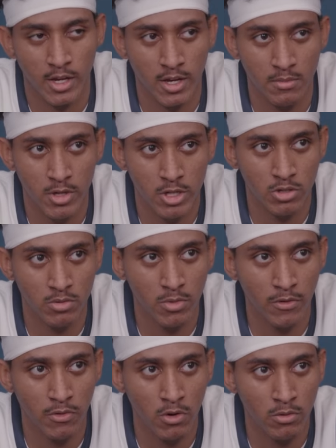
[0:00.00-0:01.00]
Like I mentioned
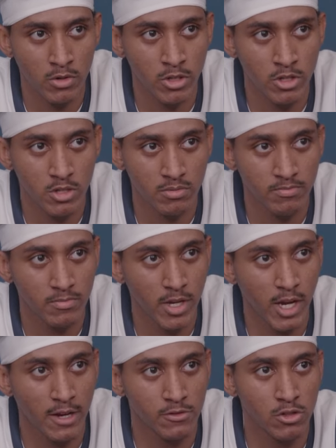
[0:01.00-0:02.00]
before, we just
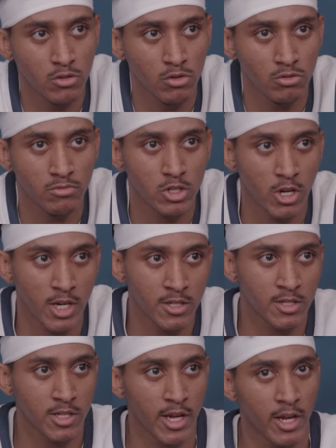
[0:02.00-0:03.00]
have to try to
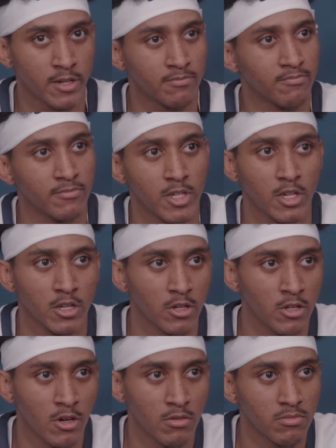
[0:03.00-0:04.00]
stay
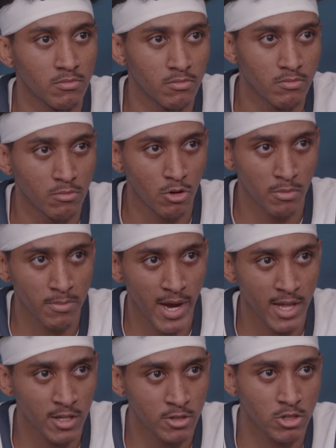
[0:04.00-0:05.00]
you know, more
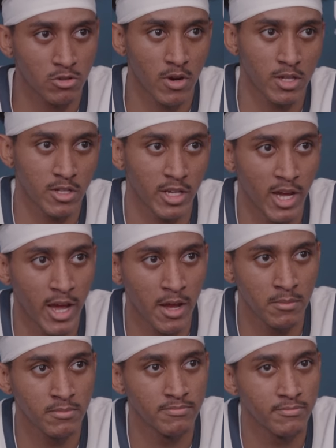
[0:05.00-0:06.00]
balanced throughout the
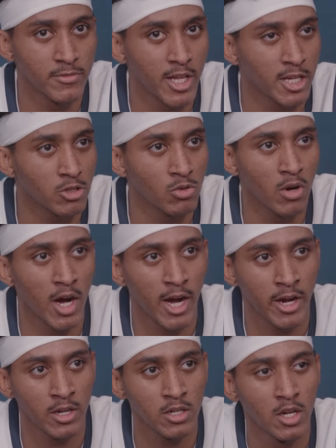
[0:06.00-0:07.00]
game, not too
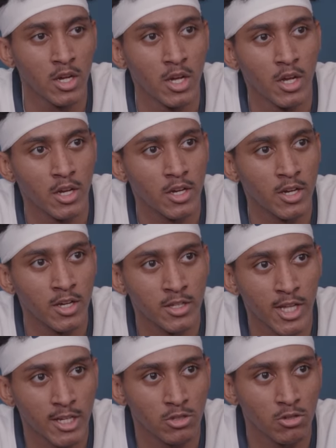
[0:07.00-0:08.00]
high and
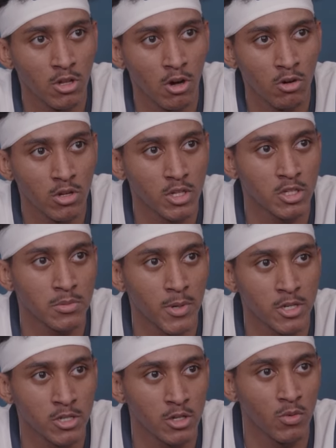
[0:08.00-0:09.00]
not too low,
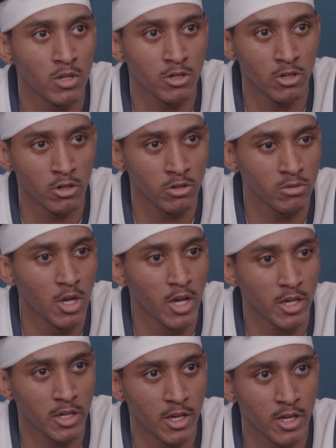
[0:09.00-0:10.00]
especially when they're
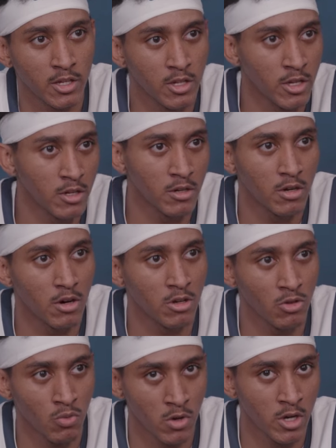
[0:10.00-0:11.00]
getting it
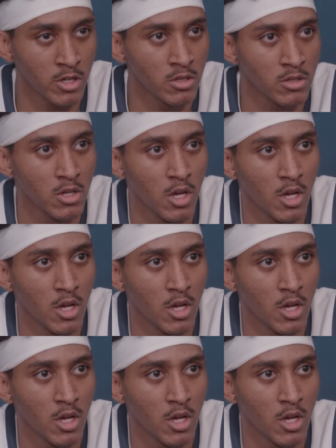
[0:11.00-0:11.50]
on the run.